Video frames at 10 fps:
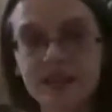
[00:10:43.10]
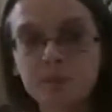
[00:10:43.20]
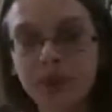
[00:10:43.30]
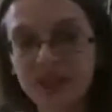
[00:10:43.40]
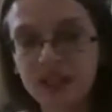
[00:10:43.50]

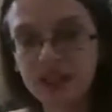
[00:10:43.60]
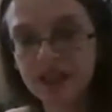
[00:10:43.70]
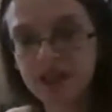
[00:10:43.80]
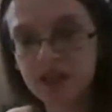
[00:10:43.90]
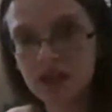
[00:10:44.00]
and
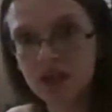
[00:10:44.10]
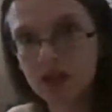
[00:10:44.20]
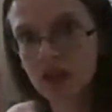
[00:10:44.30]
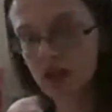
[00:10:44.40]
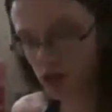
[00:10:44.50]
Bs.
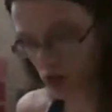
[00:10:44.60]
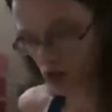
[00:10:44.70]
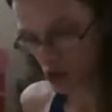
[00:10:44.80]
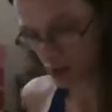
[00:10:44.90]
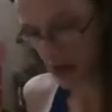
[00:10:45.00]
So
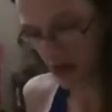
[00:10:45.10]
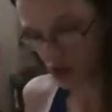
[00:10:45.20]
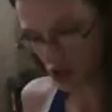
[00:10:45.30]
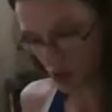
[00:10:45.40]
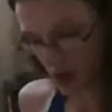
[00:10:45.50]
just make
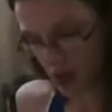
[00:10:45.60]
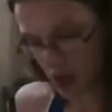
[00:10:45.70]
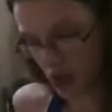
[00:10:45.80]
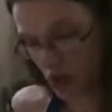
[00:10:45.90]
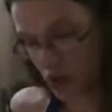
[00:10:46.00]
sure
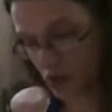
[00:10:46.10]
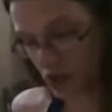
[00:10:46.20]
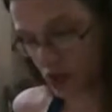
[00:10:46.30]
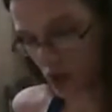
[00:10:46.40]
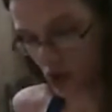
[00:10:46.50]
you
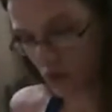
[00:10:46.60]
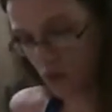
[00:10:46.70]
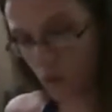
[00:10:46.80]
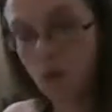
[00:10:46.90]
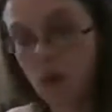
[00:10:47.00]
know
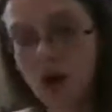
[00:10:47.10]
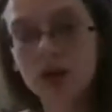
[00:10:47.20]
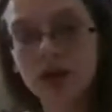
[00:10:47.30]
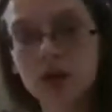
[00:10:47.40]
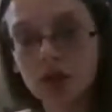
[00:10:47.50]
what
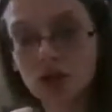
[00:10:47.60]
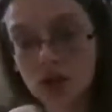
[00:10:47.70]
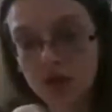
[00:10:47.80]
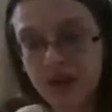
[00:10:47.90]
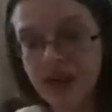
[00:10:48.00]
your
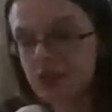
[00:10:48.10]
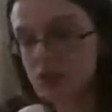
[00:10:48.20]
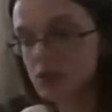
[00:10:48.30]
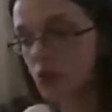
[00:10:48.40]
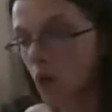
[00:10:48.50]
colour
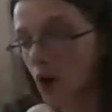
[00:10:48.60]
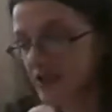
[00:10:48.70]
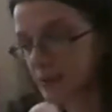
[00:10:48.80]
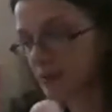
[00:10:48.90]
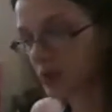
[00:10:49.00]
is to what
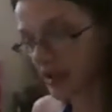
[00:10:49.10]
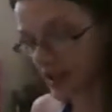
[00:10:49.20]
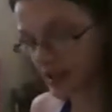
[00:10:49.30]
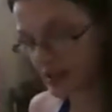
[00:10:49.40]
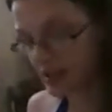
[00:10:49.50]
symbol it
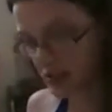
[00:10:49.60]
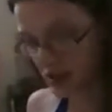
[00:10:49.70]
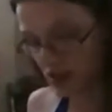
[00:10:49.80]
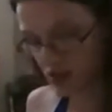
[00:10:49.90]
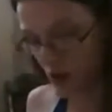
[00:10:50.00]
is.
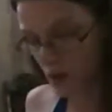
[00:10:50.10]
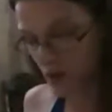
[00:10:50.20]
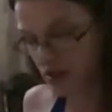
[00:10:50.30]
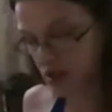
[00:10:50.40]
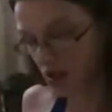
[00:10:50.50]
That's
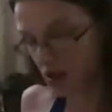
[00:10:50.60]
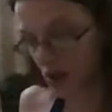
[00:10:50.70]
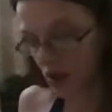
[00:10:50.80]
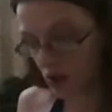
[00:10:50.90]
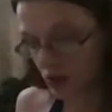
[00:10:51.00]
always a
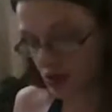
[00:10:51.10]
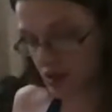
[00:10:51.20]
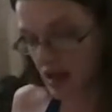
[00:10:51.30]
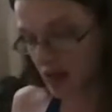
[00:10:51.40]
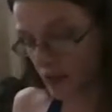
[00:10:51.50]
good
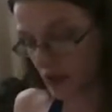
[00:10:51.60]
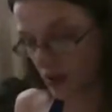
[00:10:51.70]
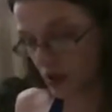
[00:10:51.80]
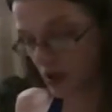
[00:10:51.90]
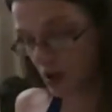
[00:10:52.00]
tip.
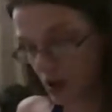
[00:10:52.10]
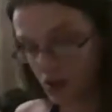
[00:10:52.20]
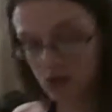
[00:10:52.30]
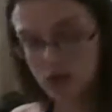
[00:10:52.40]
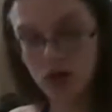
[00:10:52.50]

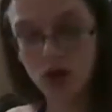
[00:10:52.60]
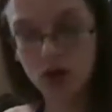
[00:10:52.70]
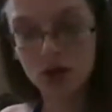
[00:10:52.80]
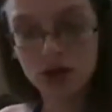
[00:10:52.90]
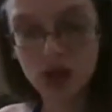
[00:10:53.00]

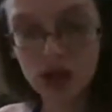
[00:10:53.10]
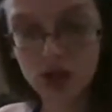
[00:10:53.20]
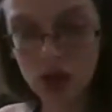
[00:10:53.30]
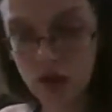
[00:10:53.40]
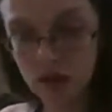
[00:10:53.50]
So
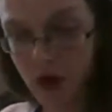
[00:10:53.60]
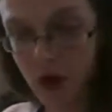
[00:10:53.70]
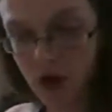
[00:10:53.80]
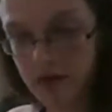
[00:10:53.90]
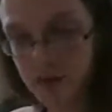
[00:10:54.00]

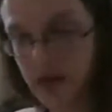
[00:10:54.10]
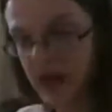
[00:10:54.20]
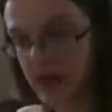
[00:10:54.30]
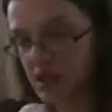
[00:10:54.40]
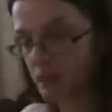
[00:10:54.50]
224 is my
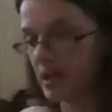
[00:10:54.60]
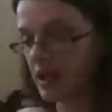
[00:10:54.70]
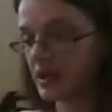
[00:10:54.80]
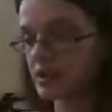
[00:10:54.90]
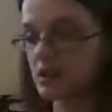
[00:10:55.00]
next
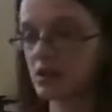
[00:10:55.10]
bead,